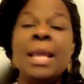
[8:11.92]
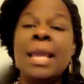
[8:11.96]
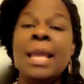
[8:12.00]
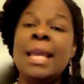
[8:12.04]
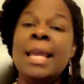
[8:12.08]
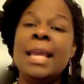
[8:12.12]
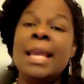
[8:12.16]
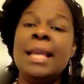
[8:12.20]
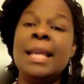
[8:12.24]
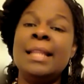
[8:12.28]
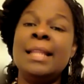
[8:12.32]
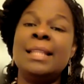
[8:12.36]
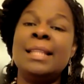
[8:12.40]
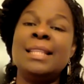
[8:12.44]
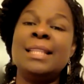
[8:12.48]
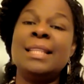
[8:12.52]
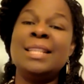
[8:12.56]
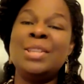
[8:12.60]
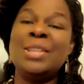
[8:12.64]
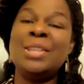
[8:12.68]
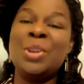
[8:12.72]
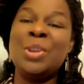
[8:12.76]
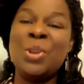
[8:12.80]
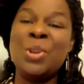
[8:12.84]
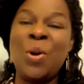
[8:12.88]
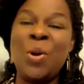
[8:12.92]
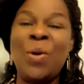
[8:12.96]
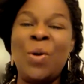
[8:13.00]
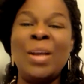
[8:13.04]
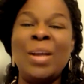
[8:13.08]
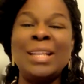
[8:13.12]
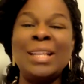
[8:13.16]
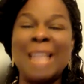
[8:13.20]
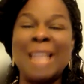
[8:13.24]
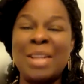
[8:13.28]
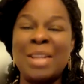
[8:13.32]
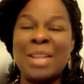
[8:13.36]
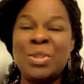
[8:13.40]
It, you know,
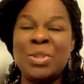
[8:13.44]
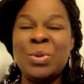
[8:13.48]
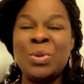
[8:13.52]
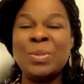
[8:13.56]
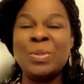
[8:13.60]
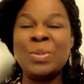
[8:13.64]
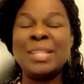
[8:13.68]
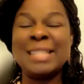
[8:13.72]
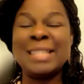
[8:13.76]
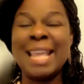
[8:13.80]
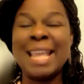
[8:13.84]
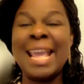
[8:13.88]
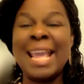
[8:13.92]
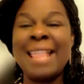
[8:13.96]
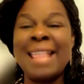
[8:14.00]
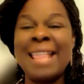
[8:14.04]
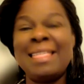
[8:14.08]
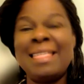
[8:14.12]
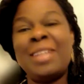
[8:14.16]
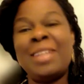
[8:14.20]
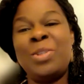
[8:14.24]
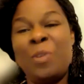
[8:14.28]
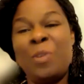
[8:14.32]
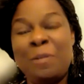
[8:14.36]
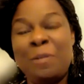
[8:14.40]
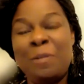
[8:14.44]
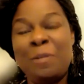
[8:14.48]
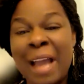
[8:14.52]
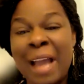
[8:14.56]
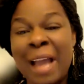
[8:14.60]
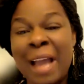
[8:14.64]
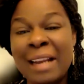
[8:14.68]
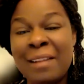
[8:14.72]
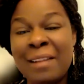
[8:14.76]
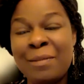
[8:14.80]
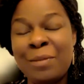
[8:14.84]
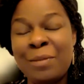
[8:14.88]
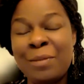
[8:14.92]
that you say that you're
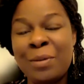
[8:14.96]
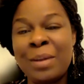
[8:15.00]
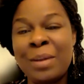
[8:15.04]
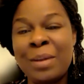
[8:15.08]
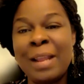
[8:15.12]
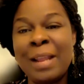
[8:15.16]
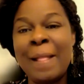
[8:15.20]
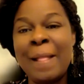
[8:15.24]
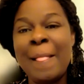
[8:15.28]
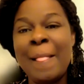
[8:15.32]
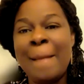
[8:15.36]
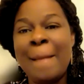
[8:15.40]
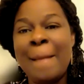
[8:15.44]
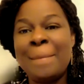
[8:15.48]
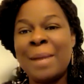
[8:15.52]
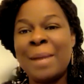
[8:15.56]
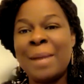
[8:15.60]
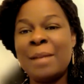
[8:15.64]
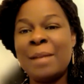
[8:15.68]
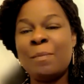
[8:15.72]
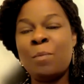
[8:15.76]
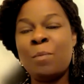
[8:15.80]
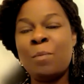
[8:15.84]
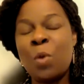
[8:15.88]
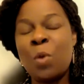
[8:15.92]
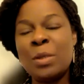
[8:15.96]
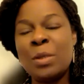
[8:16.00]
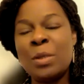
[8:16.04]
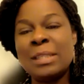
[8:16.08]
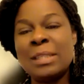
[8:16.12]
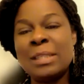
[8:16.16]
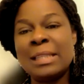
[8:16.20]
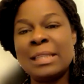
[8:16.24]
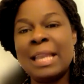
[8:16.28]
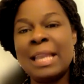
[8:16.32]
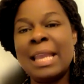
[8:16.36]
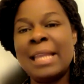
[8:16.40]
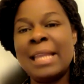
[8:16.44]
fighting for it, but
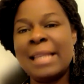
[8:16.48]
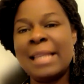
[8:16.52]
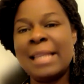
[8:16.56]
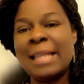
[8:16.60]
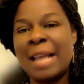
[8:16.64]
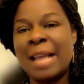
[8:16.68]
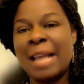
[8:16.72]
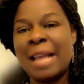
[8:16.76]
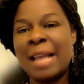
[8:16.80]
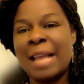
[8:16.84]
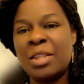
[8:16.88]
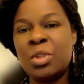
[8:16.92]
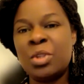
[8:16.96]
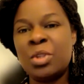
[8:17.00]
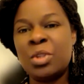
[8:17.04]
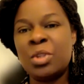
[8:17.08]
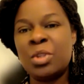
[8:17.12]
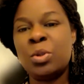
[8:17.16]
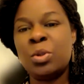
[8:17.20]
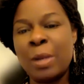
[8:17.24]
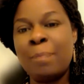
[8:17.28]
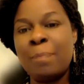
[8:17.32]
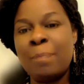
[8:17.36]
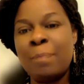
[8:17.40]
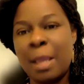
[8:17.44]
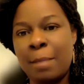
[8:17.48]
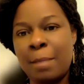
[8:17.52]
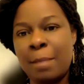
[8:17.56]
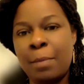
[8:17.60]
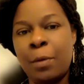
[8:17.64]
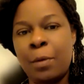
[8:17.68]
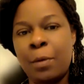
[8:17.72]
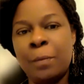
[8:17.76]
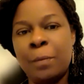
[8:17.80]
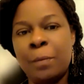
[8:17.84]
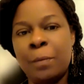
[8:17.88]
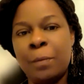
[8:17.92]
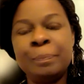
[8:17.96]
mostly it has to do with
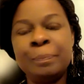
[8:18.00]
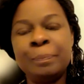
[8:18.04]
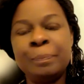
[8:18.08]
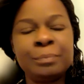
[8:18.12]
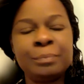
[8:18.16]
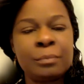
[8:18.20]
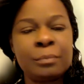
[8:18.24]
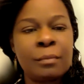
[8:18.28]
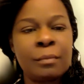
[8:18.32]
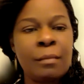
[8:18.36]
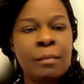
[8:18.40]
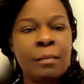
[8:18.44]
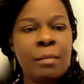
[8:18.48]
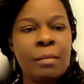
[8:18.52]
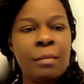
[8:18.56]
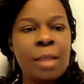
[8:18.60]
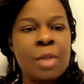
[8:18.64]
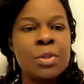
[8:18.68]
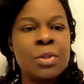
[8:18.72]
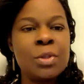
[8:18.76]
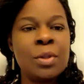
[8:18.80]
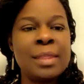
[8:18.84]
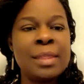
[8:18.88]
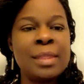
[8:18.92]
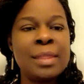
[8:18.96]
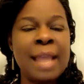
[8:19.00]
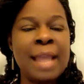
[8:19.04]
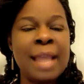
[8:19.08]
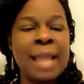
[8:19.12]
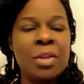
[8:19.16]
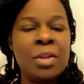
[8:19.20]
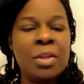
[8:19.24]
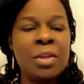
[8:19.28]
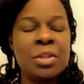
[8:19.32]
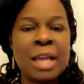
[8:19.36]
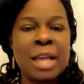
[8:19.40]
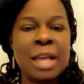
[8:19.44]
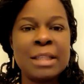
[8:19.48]
people. So thank
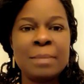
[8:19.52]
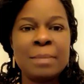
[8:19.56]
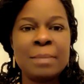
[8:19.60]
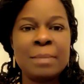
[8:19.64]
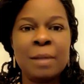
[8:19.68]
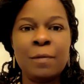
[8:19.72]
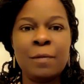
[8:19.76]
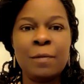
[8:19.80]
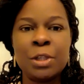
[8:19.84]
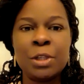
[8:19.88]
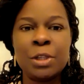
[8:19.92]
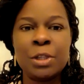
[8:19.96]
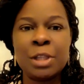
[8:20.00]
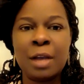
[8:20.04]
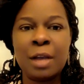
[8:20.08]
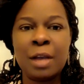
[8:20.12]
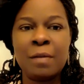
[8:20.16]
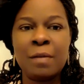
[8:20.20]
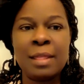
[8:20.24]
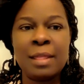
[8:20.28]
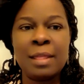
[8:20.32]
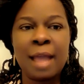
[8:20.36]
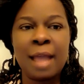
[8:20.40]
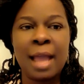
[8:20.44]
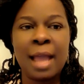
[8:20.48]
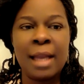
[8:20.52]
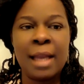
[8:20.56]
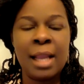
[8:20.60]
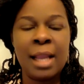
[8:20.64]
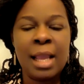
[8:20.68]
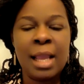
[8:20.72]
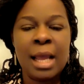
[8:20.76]
you, Jasmine, for sharing that.